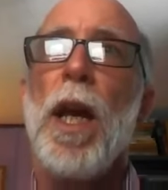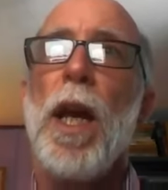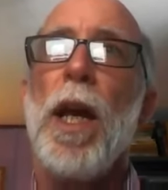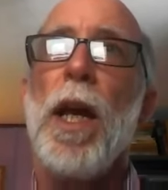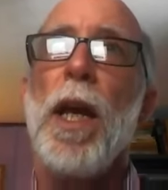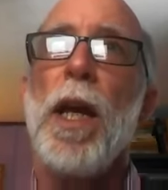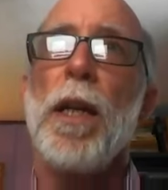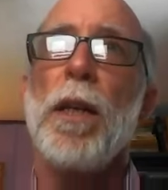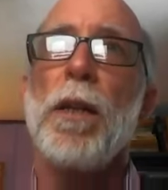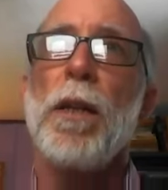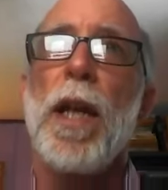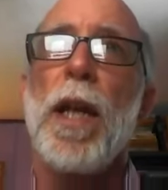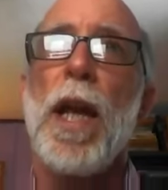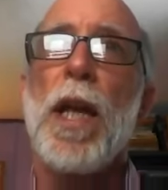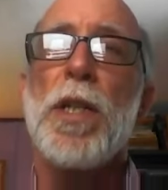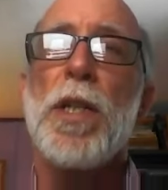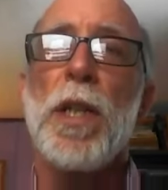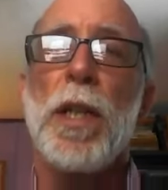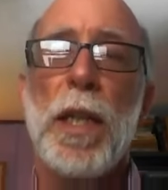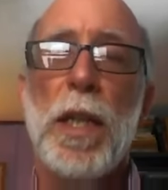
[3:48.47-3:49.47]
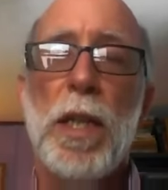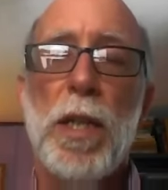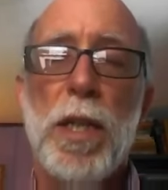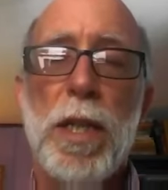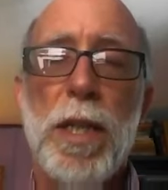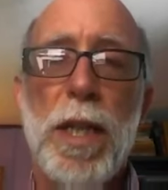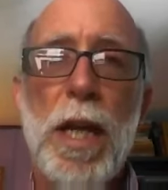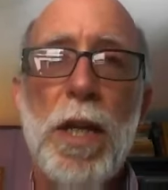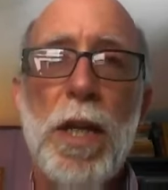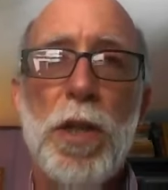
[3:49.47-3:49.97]
and gasoline
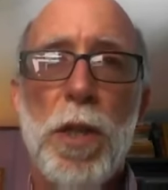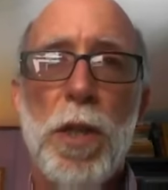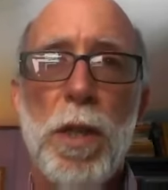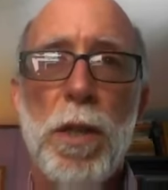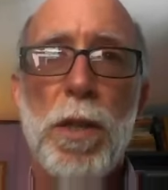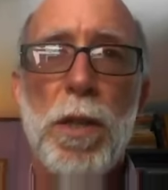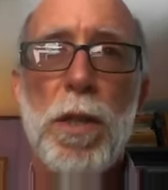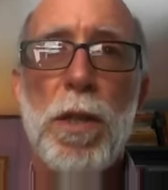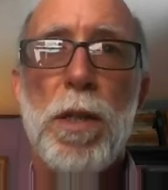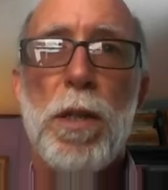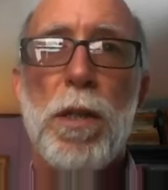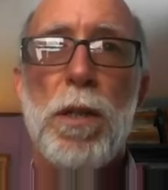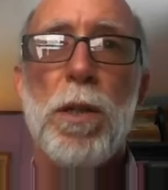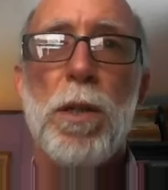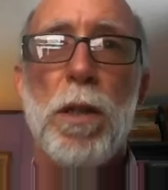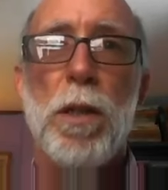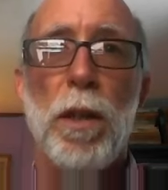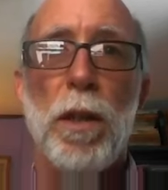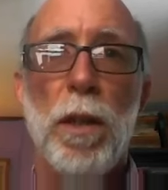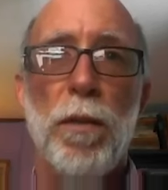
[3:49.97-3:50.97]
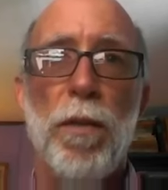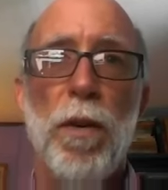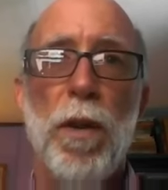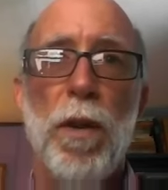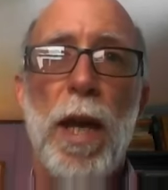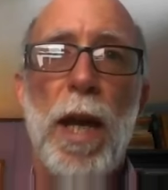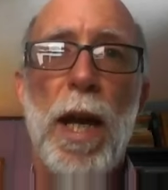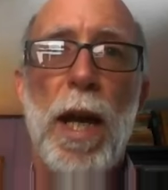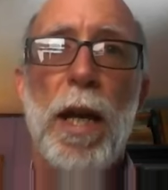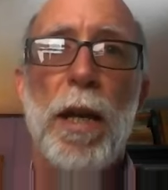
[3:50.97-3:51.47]
stations to deliver
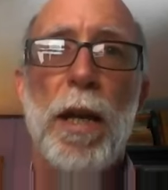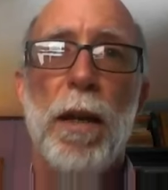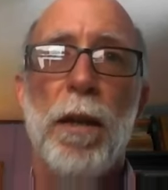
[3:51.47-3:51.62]
that,